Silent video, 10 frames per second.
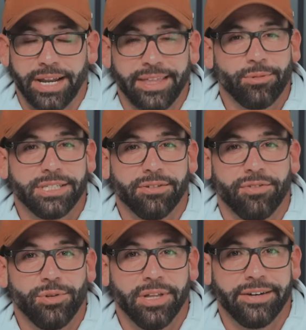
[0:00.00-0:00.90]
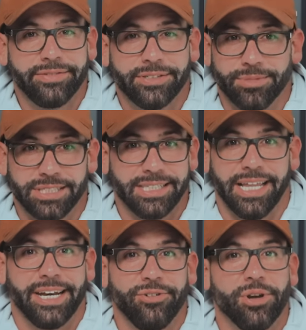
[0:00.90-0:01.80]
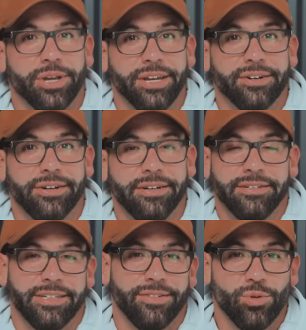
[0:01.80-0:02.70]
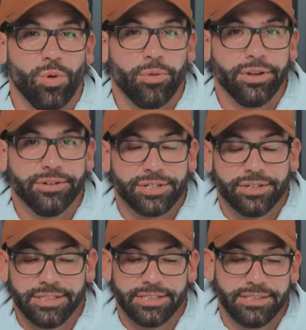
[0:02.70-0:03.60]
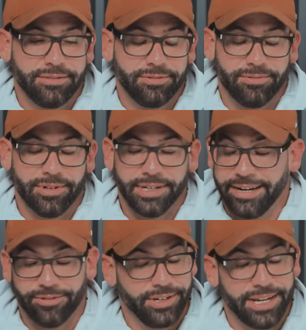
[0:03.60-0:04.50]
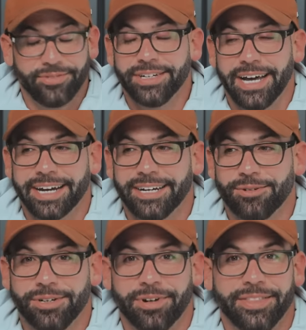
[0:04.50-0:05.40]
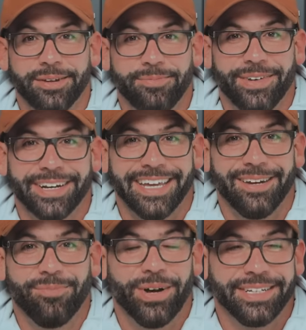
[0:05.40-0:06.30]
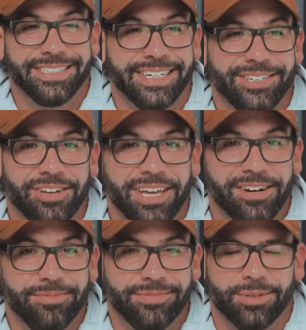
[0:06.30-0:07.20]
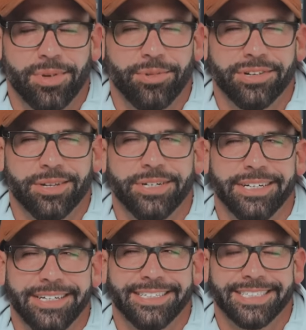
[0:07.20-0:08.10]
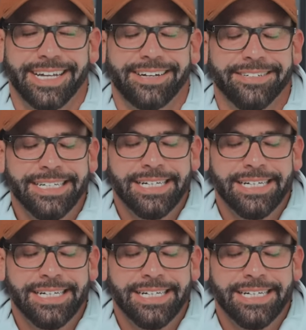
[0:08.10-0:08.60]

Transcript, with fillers: I think we still have a few left, so I'm just letting you know here, if you want one of those shirts, we're definitely not going to rerun them again, but you can get them. So maybe they're limited edition now.